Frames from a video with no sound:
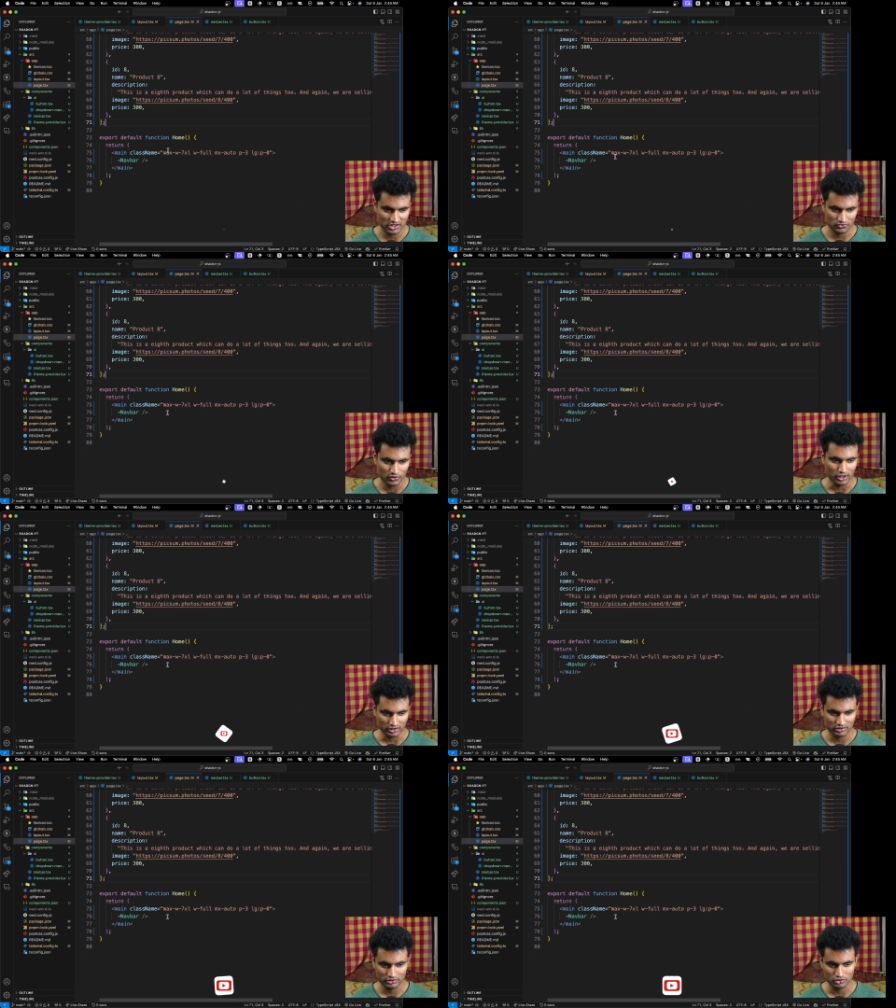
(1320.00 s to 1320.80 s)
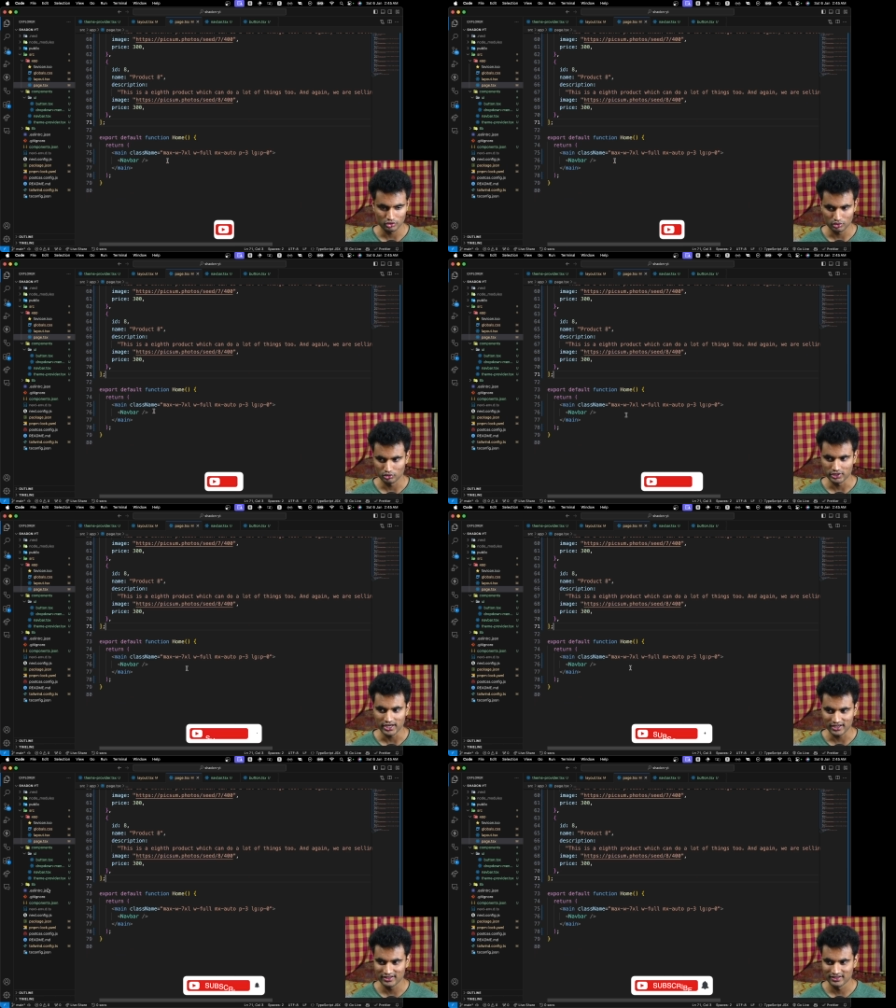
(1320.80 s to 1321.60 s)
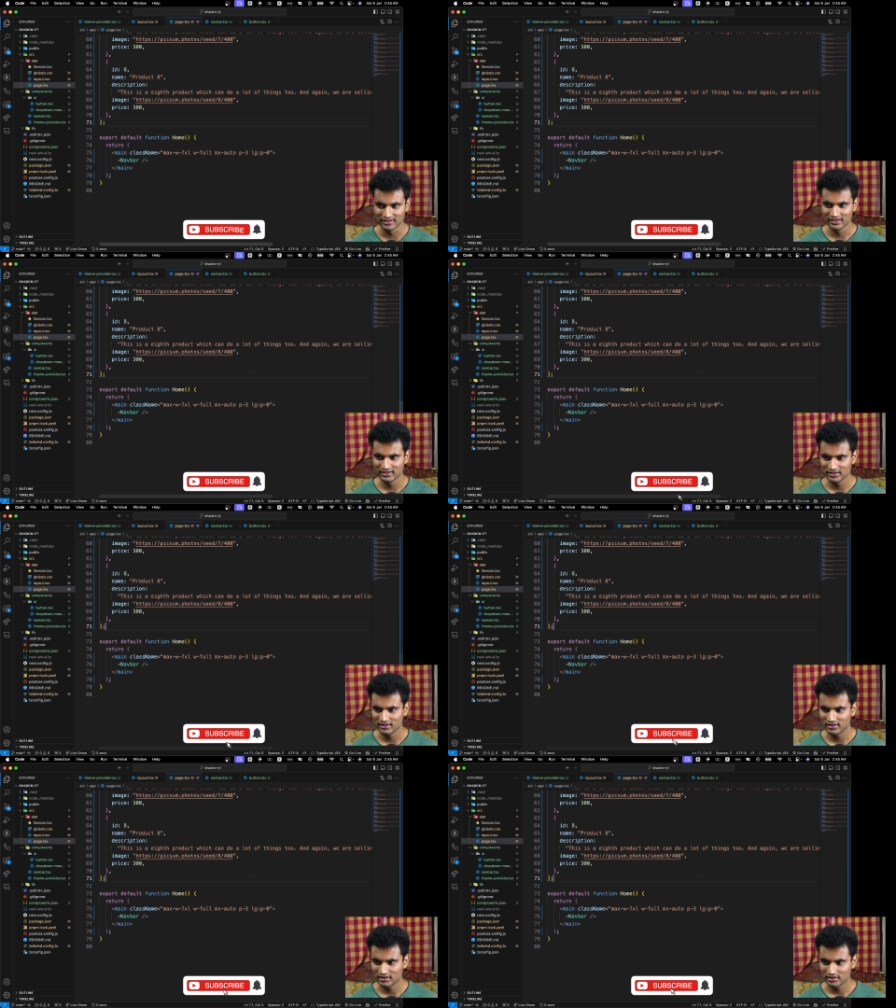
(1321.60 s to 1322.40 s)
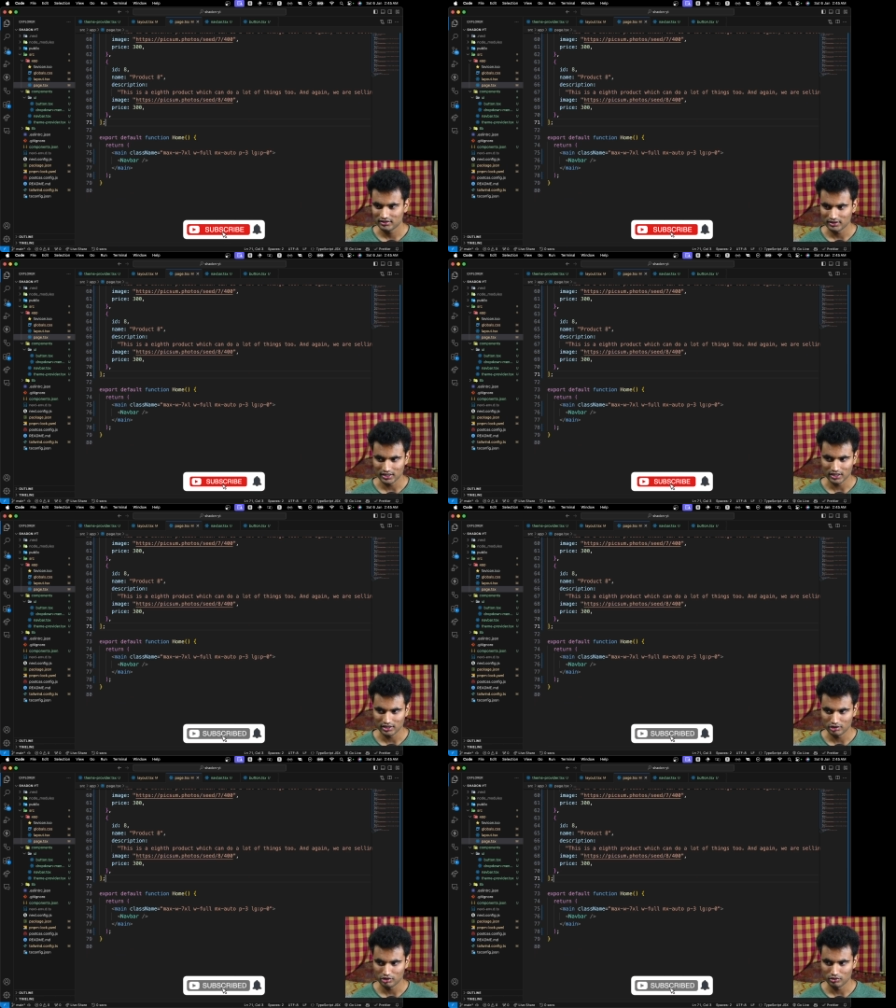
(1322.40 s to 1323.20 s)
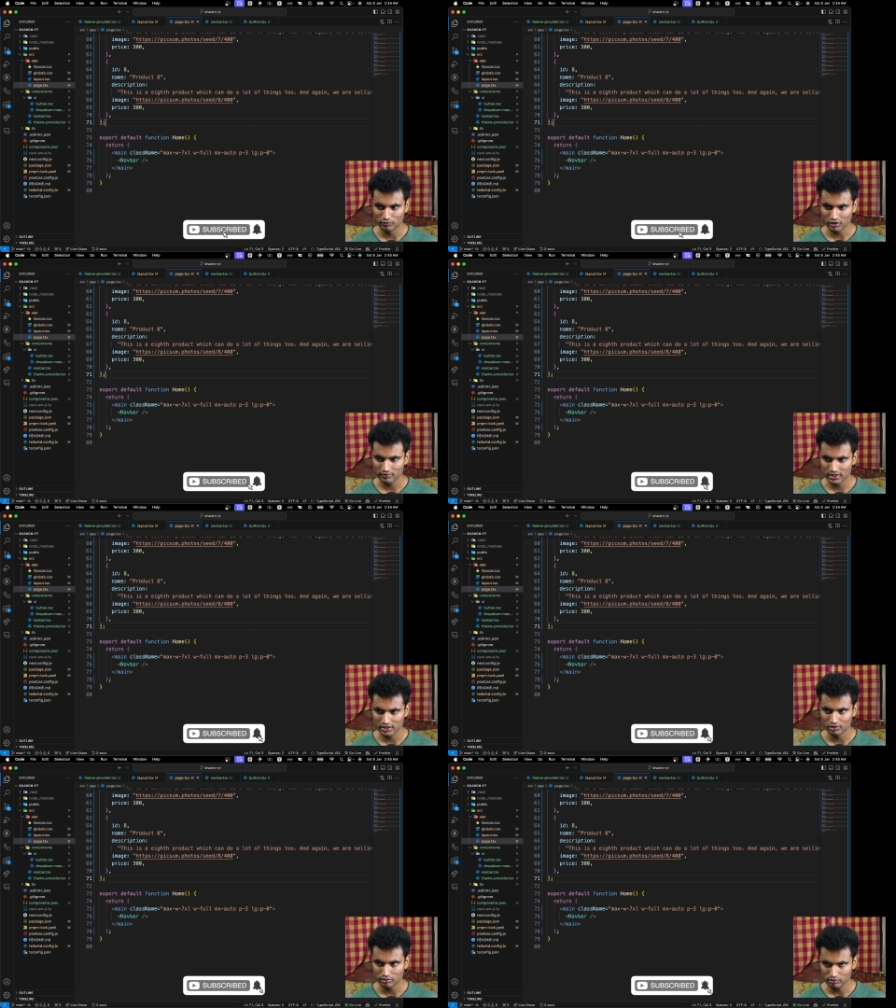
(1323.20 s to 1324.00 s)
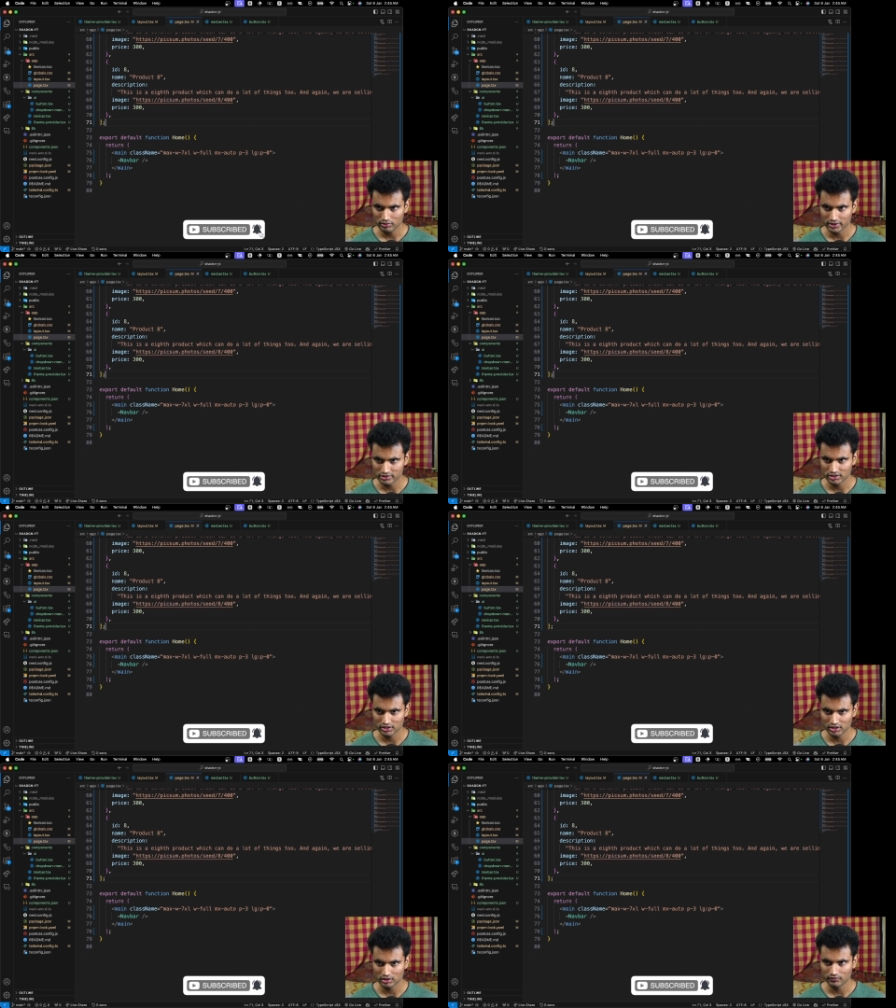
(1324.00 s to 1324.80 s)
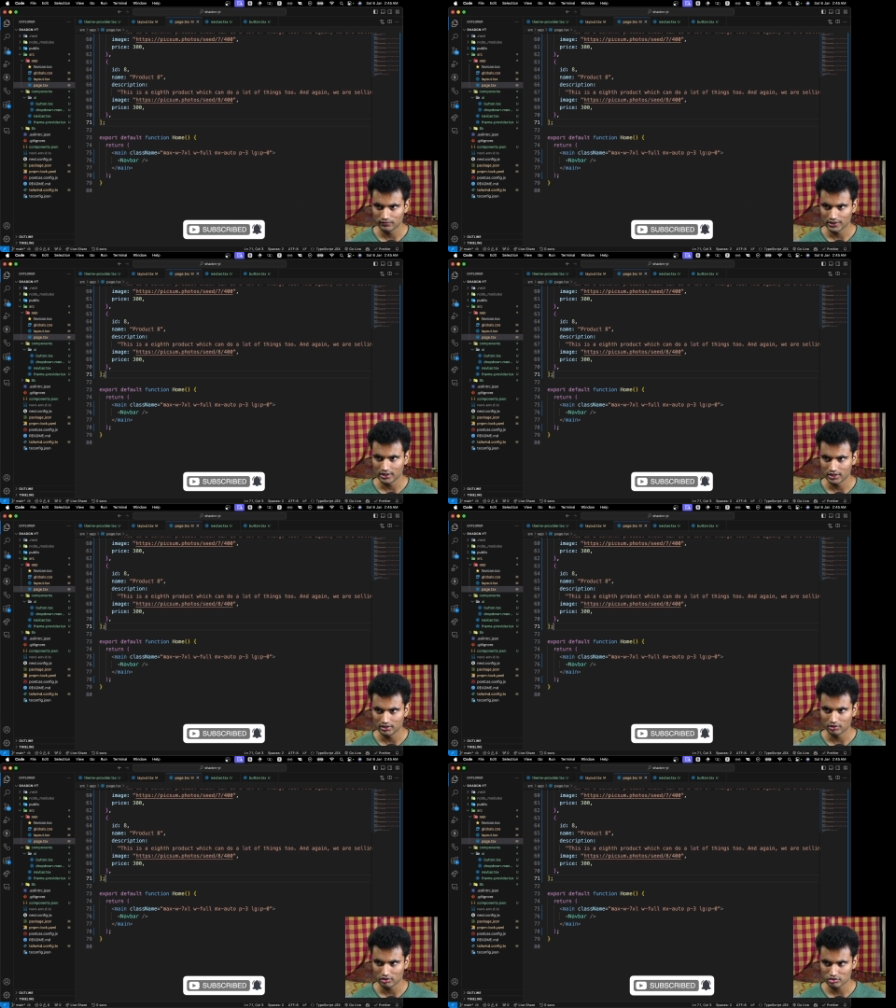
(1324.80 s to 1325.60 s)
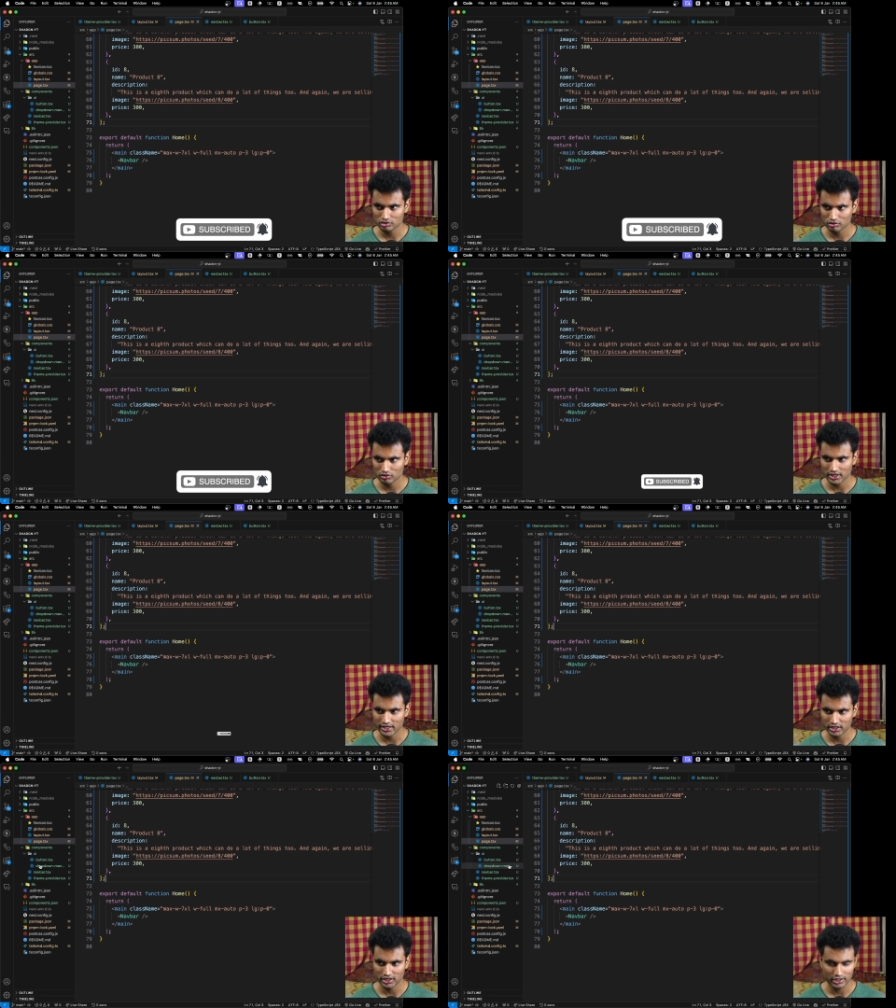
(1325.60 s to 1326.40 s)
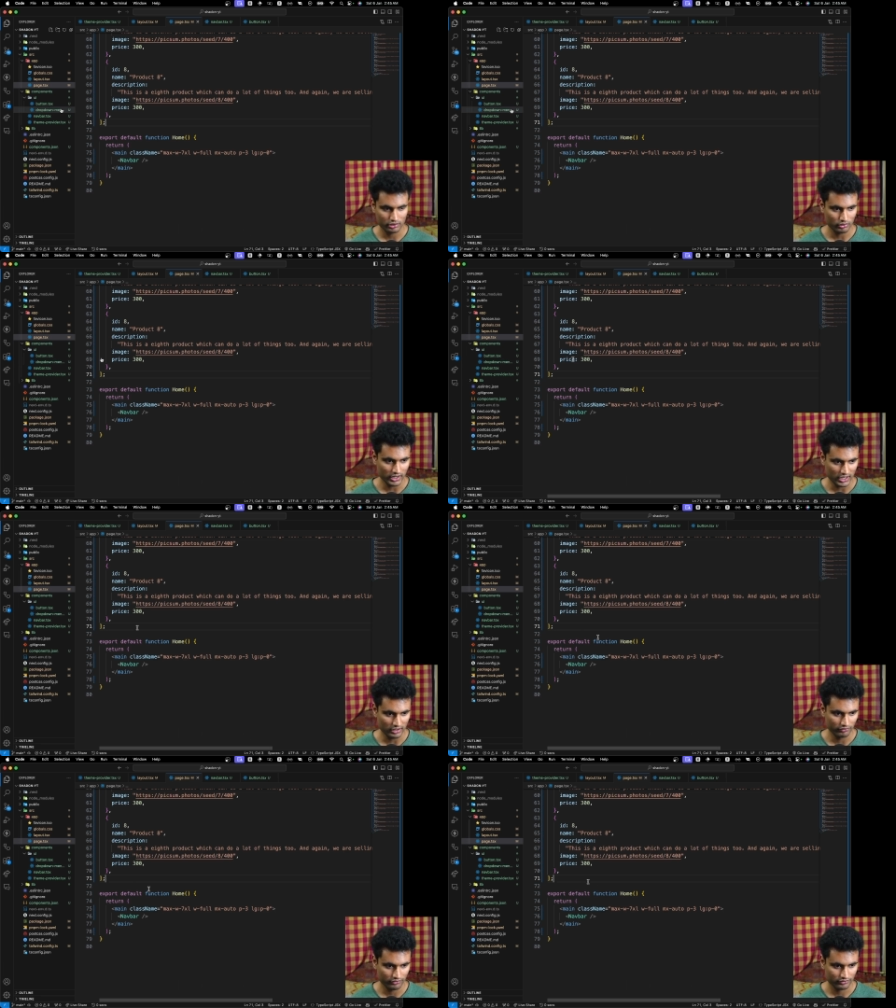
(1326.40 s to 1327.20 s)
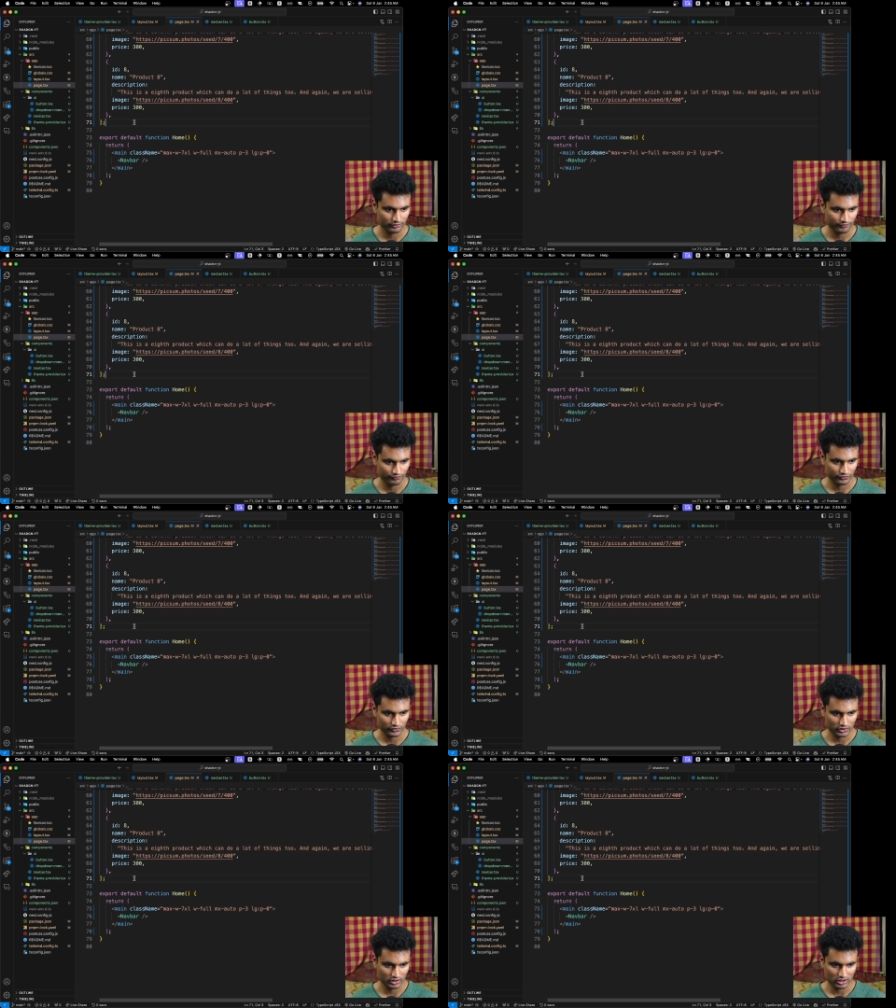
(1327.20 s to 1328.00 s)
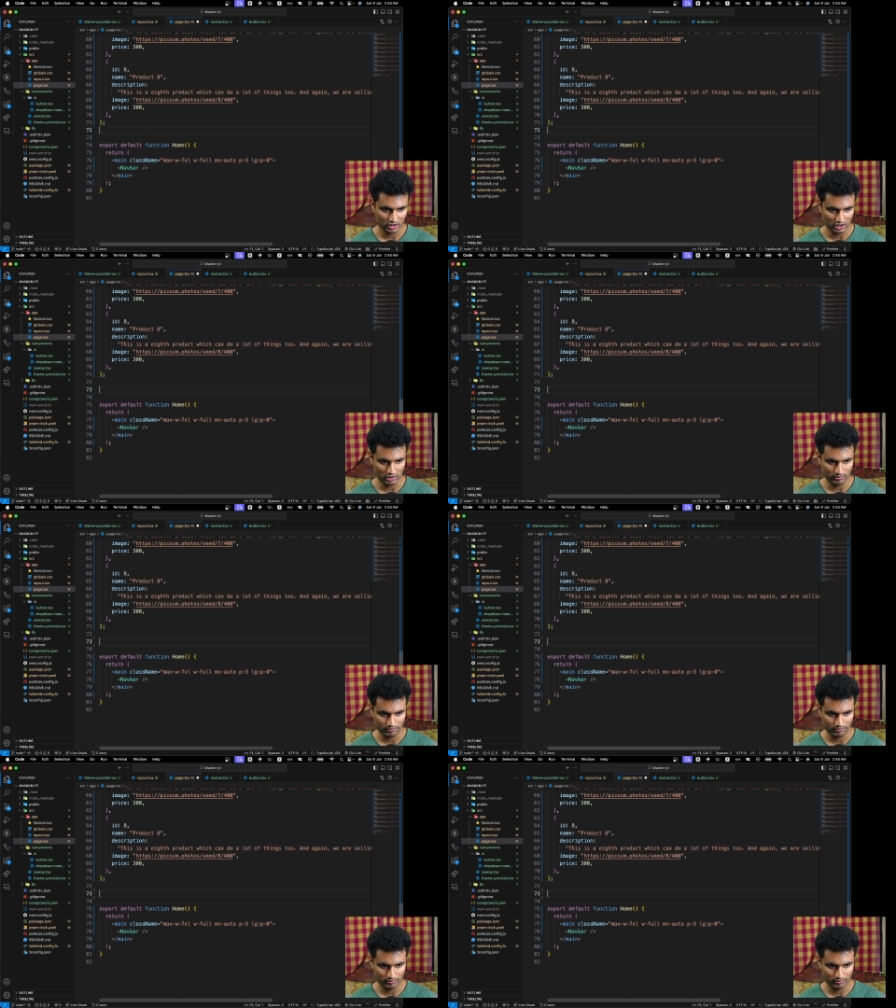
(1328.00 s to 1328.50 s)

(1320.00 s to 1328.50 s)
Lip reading: worked. So yeah. Now what we can do is we also kind of need to have a